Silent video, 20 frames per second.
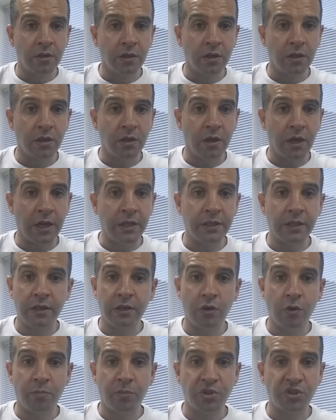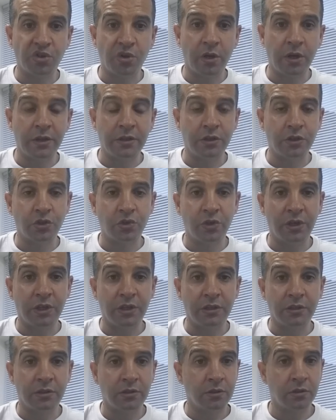you know, and they're not patrolling the
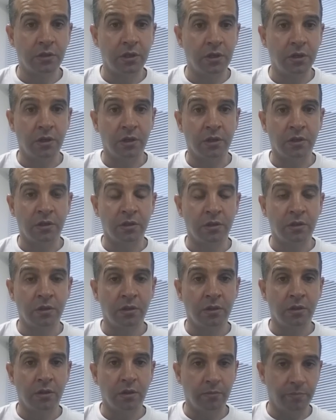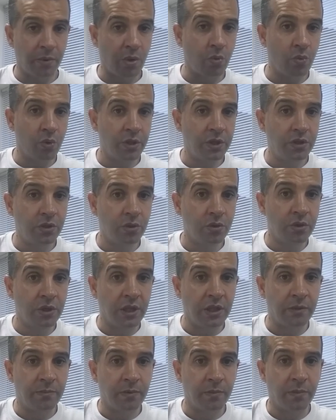streets. They're not. But we do
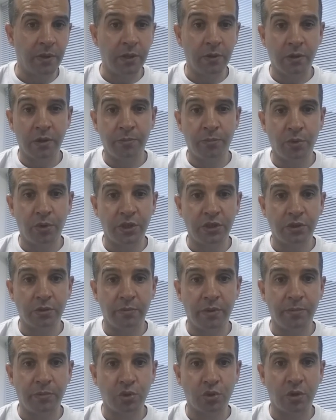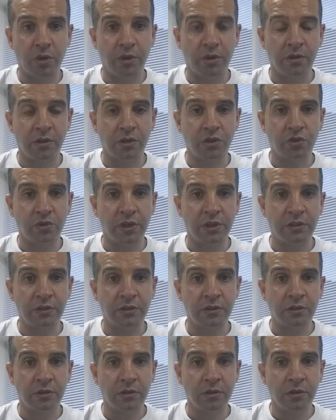need a police to be patrolling the
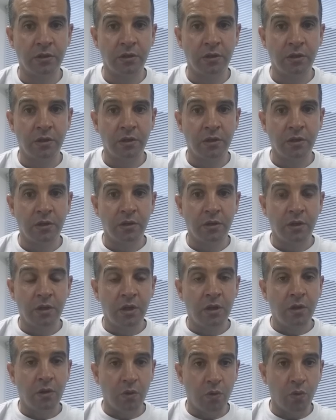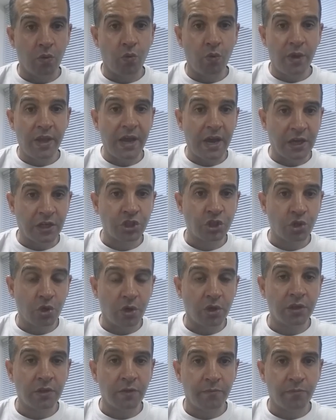streets. We are
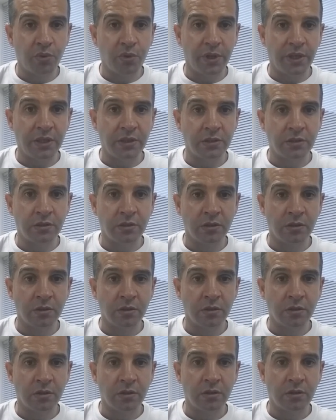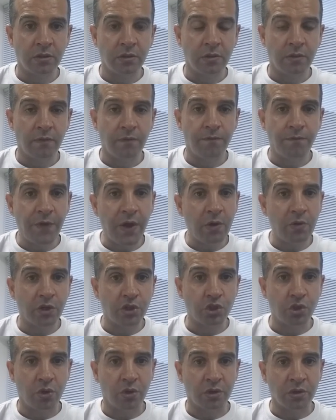short of police, very
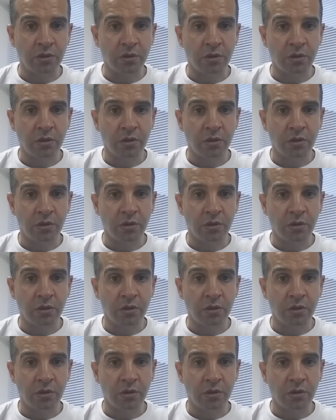short.